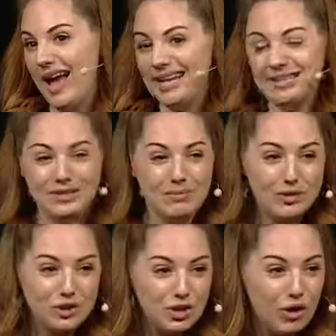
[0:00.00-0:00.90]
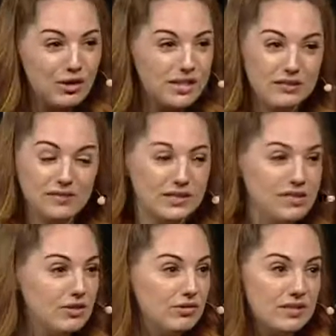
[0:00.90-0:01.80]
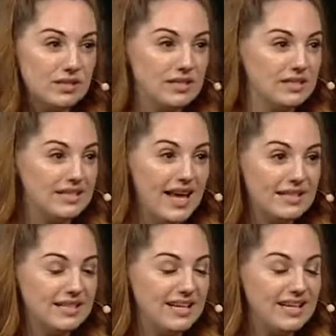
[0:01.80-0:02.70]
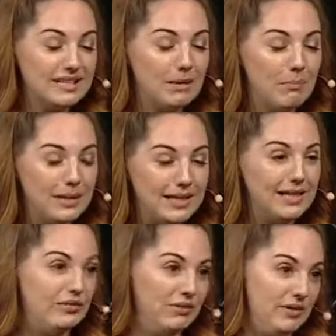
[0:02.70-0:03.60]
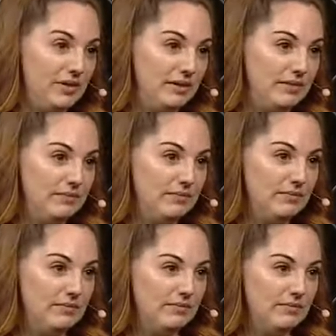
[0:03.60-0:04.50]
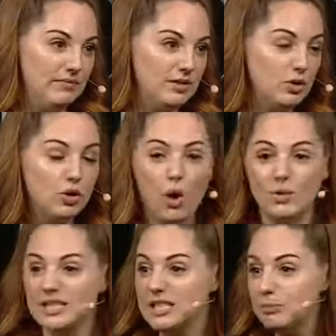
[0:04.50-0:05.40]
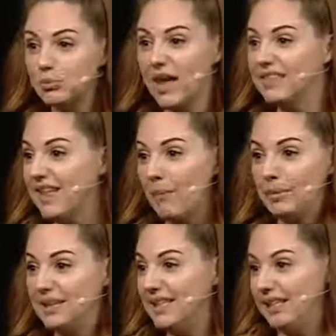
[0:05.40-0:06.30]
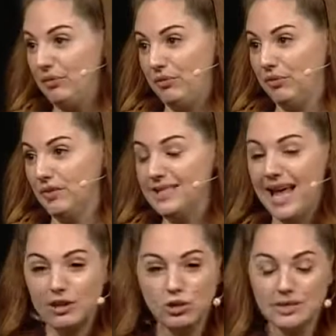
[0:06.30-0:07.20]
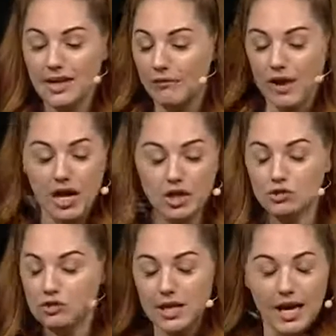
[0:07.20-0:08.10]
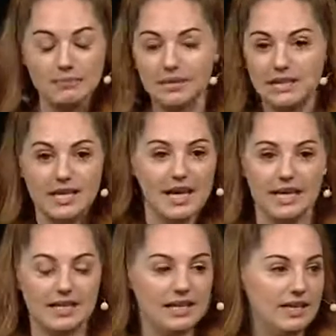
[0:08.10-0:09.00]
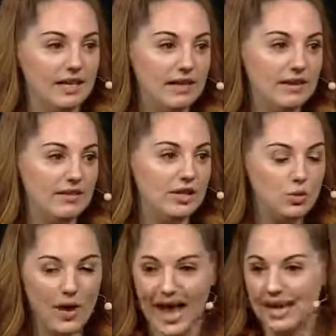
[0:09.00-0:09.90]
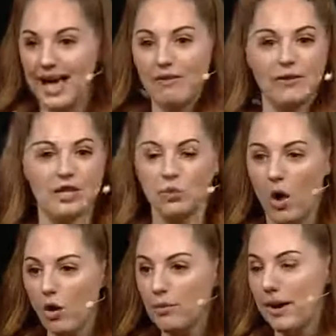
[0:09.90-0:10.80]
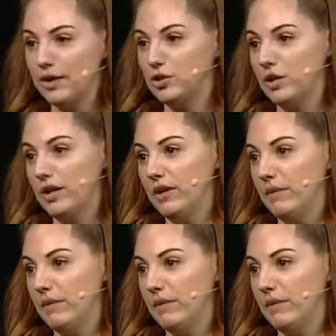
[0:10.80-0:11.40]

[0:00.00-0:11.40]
And the majority of the secrets to success is belief. So go and spread that belief. Tell yourself 100 times a day that you can have it. You are a manager.